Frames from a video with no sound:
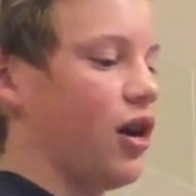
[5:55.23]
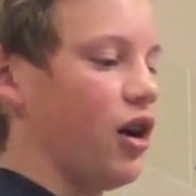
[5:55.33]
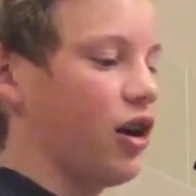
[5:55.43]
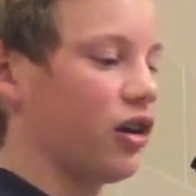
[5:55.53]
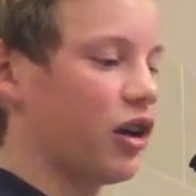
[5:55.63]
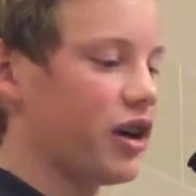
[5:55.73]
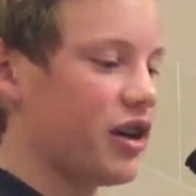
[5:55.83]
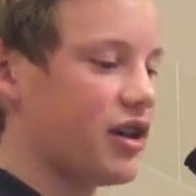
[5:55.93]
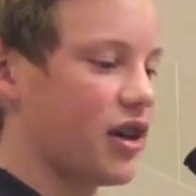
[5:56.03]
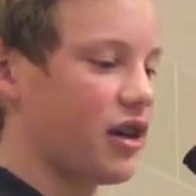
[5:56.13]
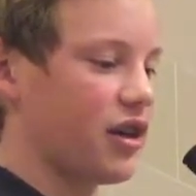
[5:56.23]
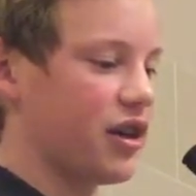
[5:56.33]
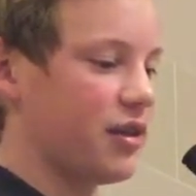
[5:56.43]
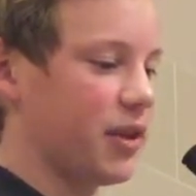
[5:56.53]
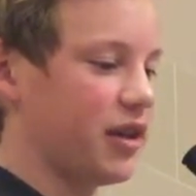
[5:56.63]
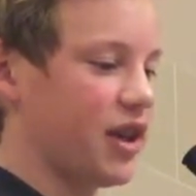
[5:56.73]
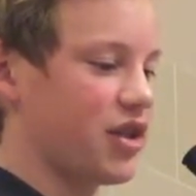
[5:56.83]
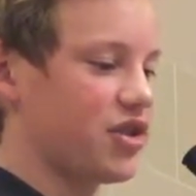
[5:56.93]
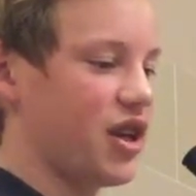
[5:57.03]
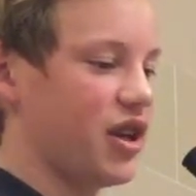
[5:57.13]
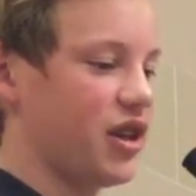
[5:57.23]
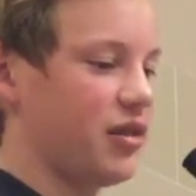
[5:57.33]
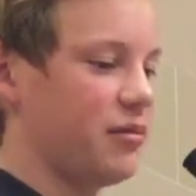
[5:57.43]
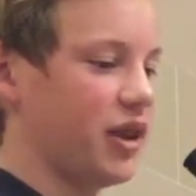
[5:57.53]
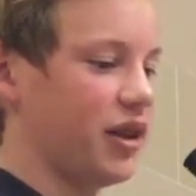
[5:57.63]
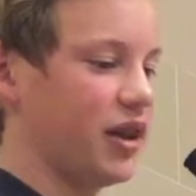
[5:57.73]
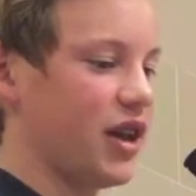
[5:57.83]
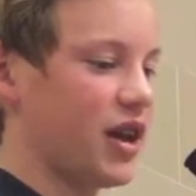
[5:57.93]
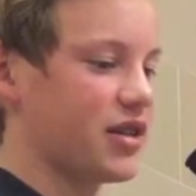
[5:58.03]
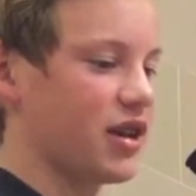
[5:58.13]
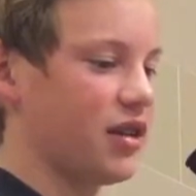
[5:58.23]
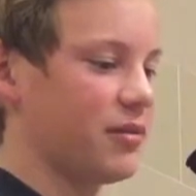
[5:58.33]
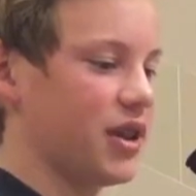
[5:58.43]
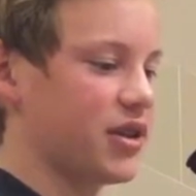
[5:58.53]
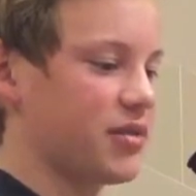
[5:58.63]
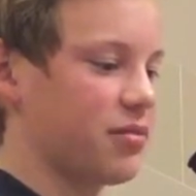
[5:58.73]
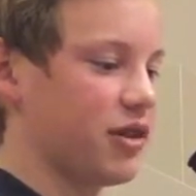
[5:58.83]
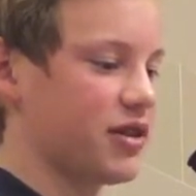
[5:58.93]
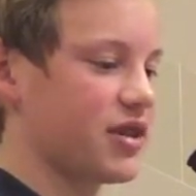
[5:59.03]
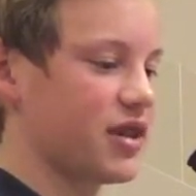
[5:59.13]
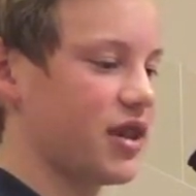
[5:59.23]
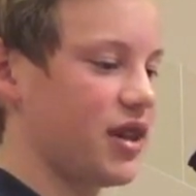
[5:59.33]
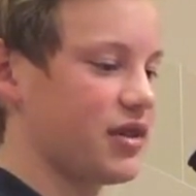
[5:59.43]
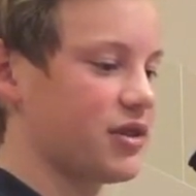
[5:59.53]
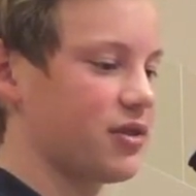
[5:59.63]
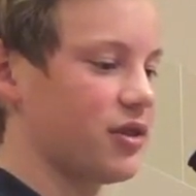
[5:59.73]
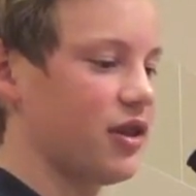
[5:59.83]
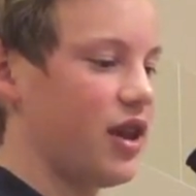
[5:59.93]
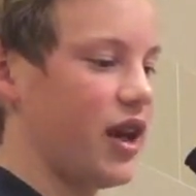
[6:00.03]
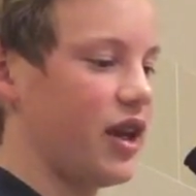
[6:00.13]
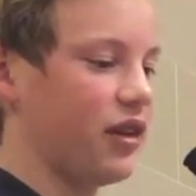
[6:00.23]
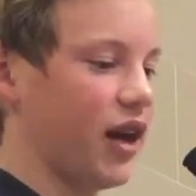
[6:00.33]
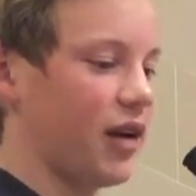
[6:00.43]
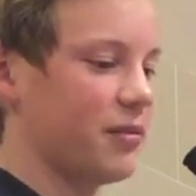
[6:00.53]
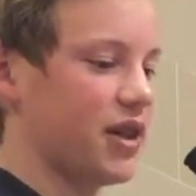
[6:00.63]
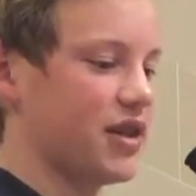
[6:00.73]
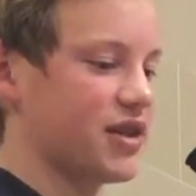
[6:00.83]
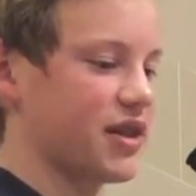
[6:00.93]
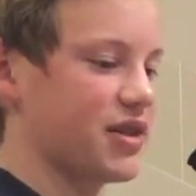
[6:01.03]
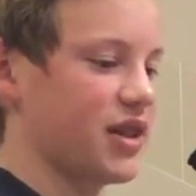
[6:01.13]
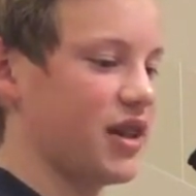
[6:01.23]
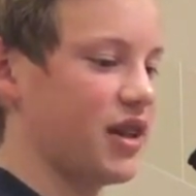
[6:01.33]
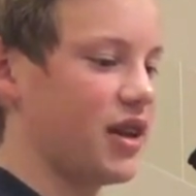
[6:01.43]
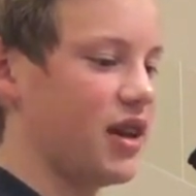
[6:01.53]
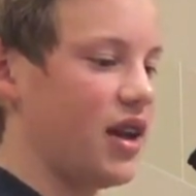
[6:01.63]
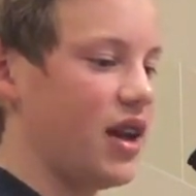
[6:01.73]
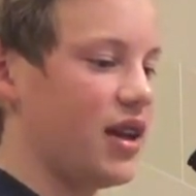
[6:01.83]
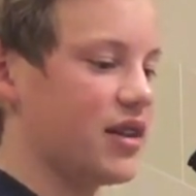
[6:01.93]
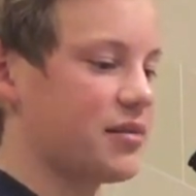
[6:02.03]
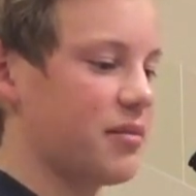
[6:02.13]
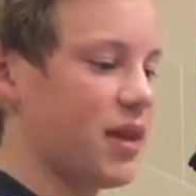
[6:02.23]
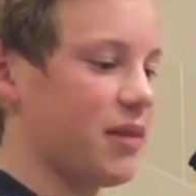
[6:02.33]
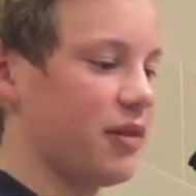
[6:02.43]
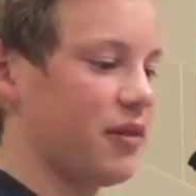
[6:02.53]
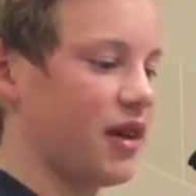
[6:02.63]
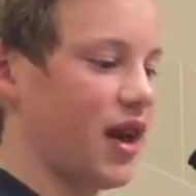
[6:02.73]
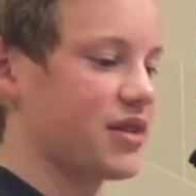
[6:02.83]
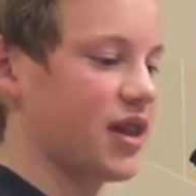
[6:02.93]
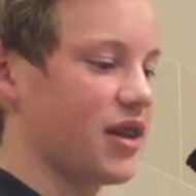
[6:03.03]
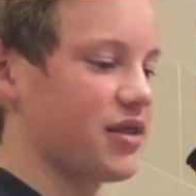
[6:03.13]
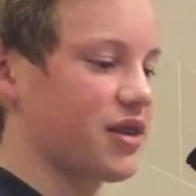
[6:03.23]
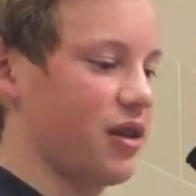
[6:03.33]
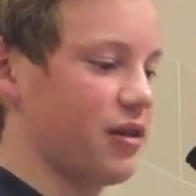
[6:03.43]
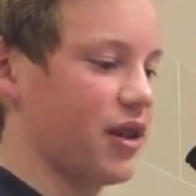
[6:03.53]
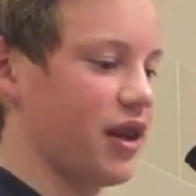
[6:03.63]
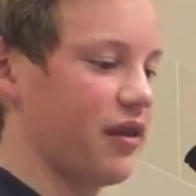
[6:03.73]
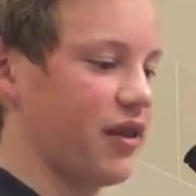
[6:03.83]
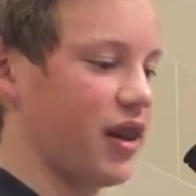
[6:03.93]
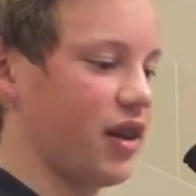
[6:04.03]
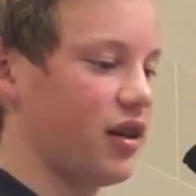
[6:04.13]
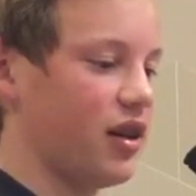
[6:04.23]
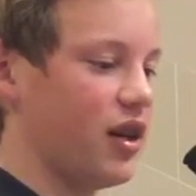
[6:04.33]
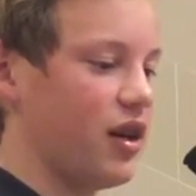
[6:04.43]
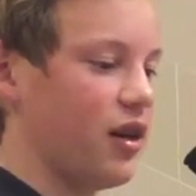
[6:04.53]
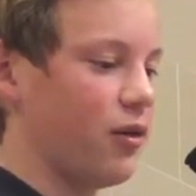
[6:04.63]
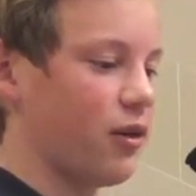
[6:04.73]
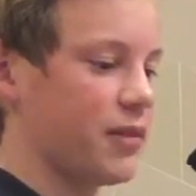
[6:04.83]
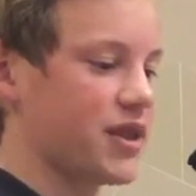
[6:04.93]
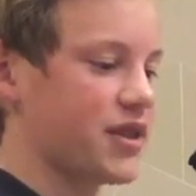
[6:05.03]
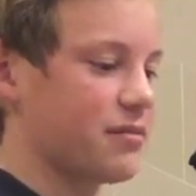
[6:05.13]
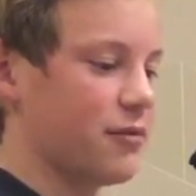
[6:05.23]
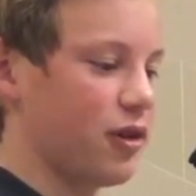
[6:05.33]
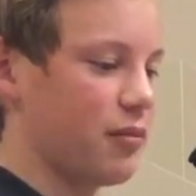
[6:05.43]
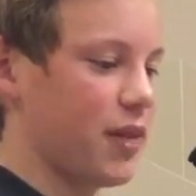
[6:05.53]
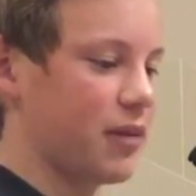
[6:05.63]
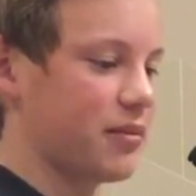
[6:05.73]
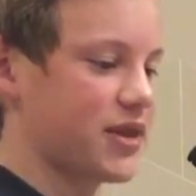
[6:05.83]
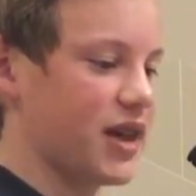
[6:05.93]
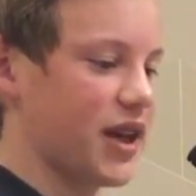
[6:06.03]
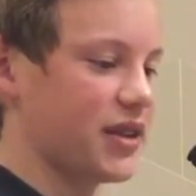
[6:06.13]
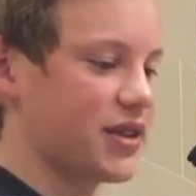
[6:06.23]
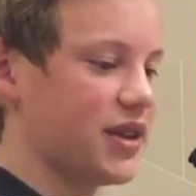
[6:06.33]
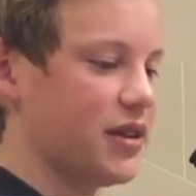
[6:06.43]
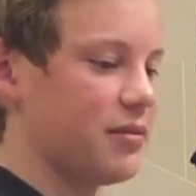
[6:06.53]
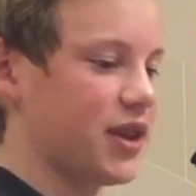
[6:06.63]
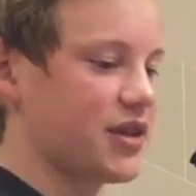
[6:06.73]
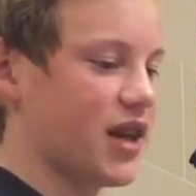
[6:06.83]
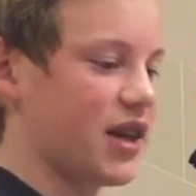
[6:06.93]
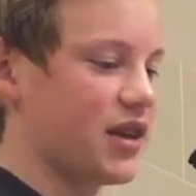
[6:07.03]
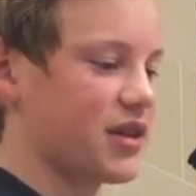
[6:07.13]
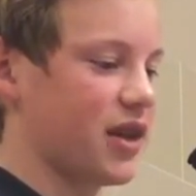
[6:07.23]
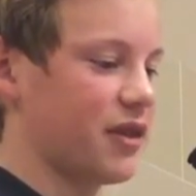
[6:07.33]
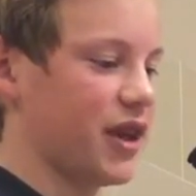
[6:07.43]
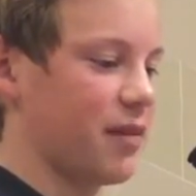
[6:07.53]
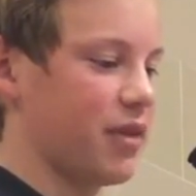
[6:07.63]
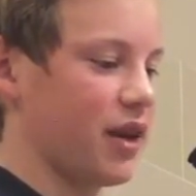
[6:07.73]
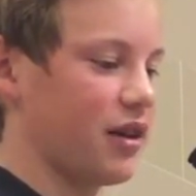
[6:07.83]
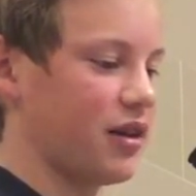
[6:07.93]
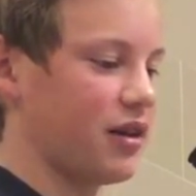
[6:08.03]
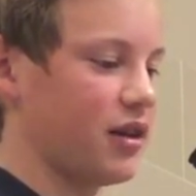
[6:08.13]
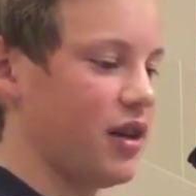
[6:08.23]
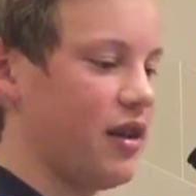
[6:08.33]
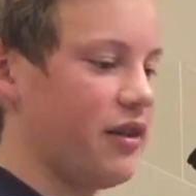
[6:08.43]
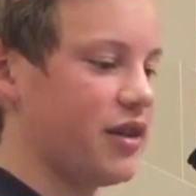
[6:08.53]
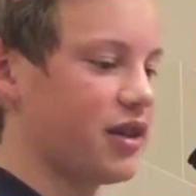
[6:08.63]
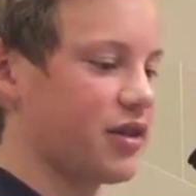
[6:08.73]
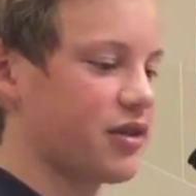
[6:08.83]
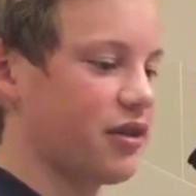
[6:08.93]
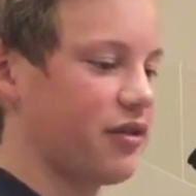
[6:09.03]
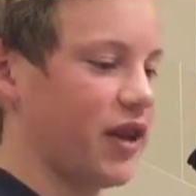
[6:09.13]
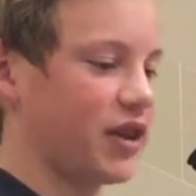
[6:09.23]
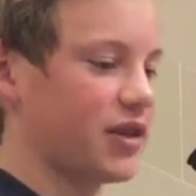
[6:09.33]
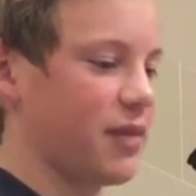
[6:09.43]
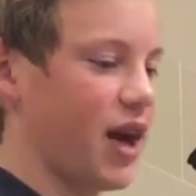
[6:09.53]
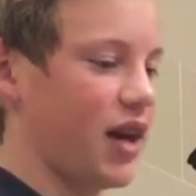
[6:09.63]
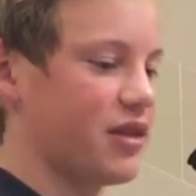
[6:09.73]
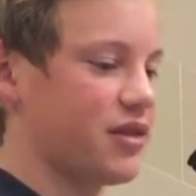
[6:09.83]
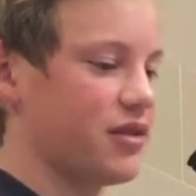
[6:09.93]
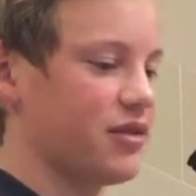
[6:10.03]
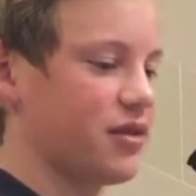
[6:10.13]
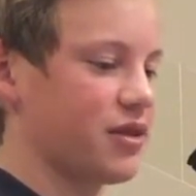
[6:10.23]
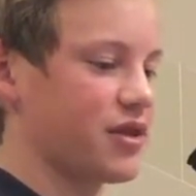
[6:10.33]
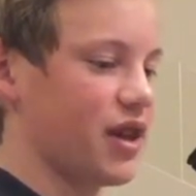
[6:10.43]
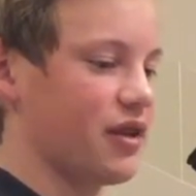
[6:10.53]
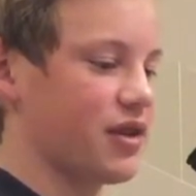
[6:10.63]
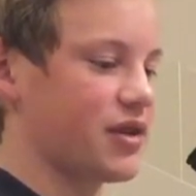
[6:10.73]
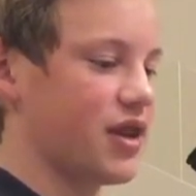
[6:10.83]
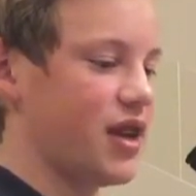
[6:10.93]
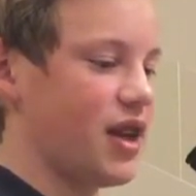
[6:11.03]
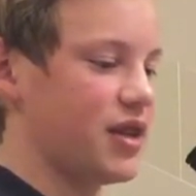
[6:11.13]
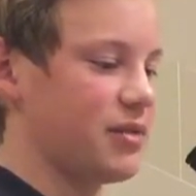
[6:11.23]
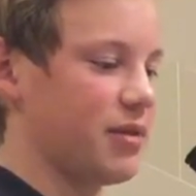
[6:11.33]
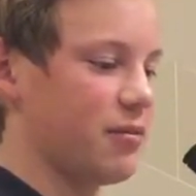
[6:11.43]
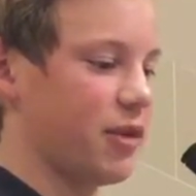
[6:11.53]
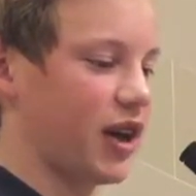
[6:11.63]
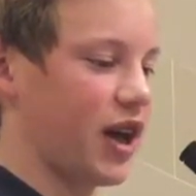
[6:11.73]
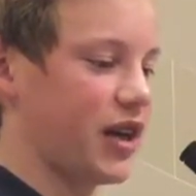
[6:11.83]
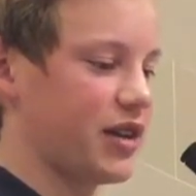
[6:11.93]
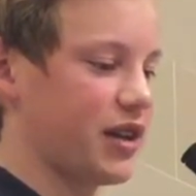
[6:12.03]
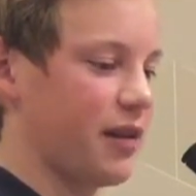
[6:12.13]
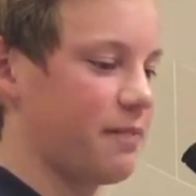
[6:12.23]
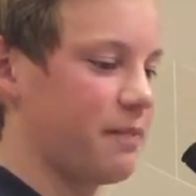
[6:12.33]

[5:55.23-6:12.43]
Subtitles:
Learning to turn humiliation into humility has helped me in sports, in school, and allowed me to succeed. It has made me realize is okay to fail or make mistakes, because that is how we get better. This also affected my attitude towards others and to be more kind to them.